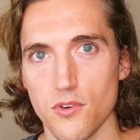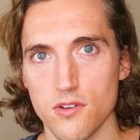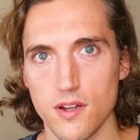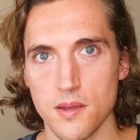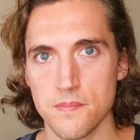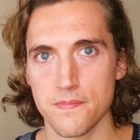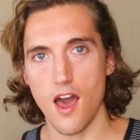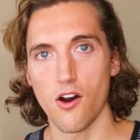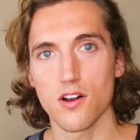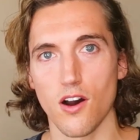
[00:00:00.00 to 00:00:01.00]
more, right?
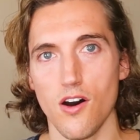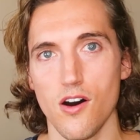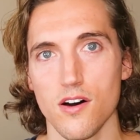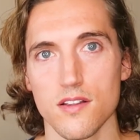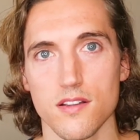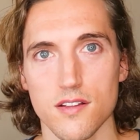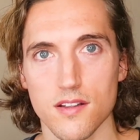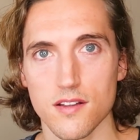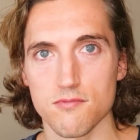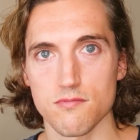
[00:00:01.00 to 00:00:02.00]
Alcohol
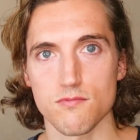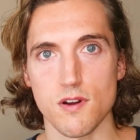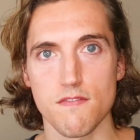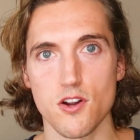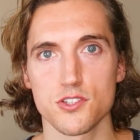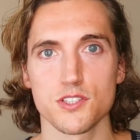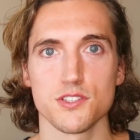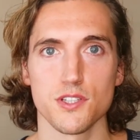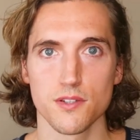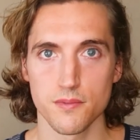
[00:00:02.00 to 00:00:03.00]

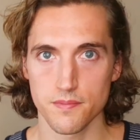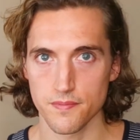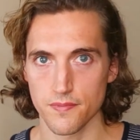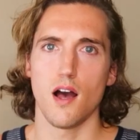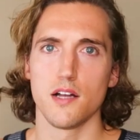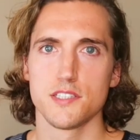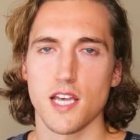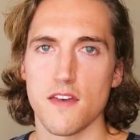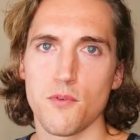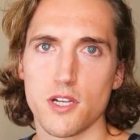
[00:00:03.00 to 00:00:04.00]
reverses you. I'd
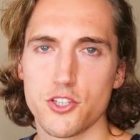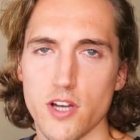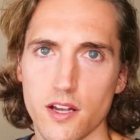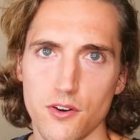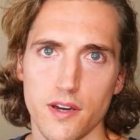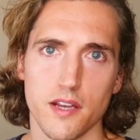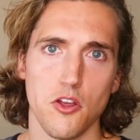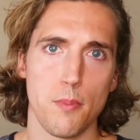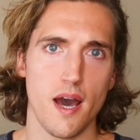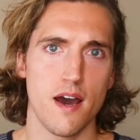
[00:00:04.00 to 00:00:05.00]
say if you want to try going a
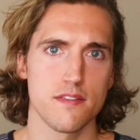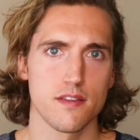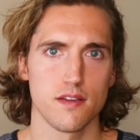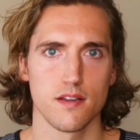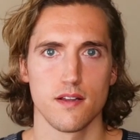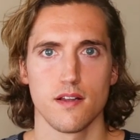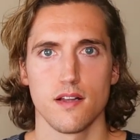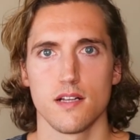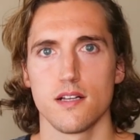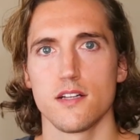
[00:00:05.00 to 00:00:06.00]
new path,
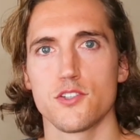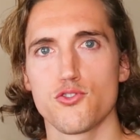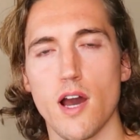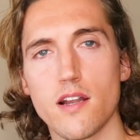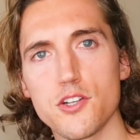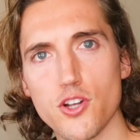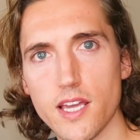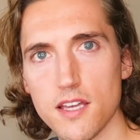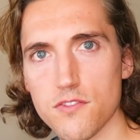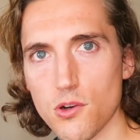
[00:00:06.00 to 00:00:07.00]
try not
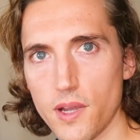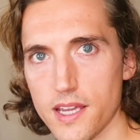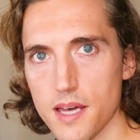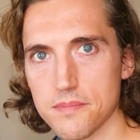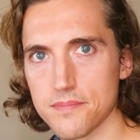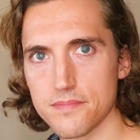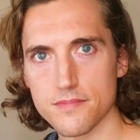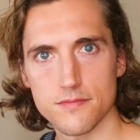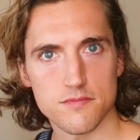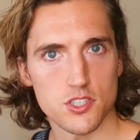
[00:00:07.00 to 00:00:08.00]
drinking for a weekend.
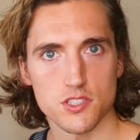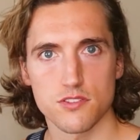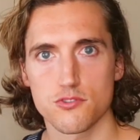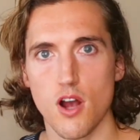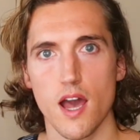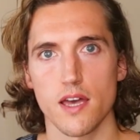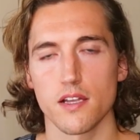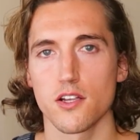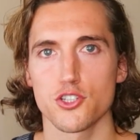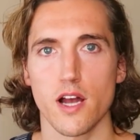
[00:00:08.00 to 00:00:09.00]
Just try
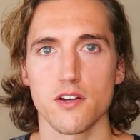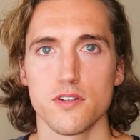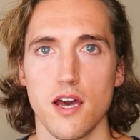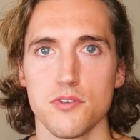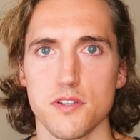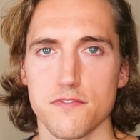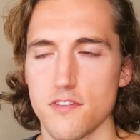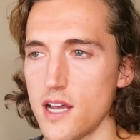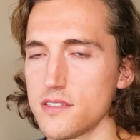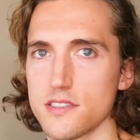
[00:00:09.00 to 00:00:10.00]
it. Try going out with the
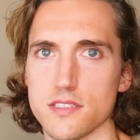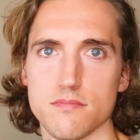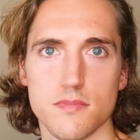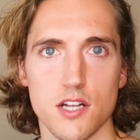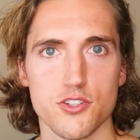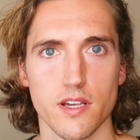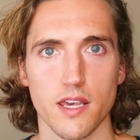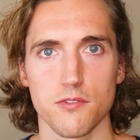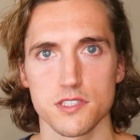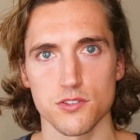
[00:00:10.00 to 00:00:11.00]
friends, not
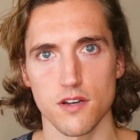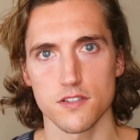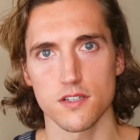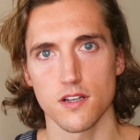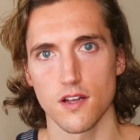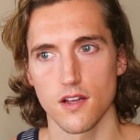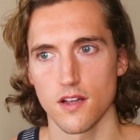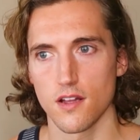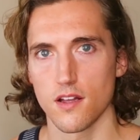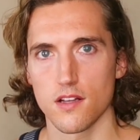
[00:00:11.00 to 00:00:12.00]
drinking whatsoever.
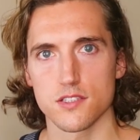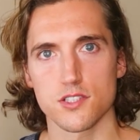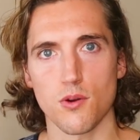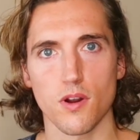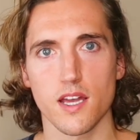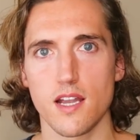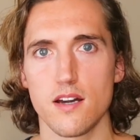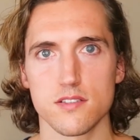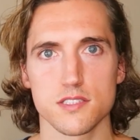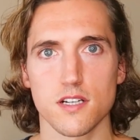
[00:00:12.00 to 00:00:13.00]
Start working
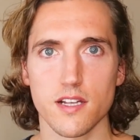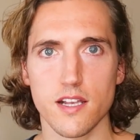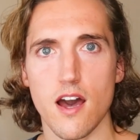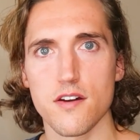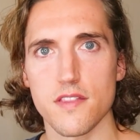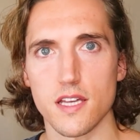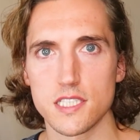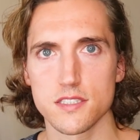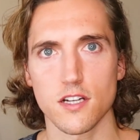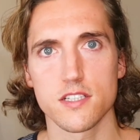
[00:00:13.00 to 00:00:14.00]
out, start eating
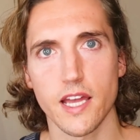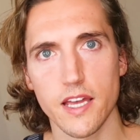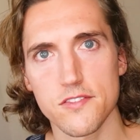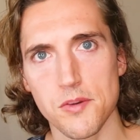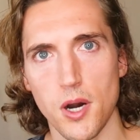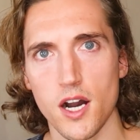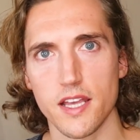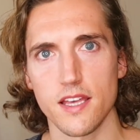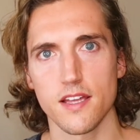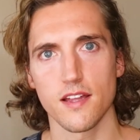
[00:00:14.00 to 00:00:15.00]
healthy, start taking care of your
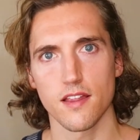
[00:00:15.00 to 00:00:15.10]
body.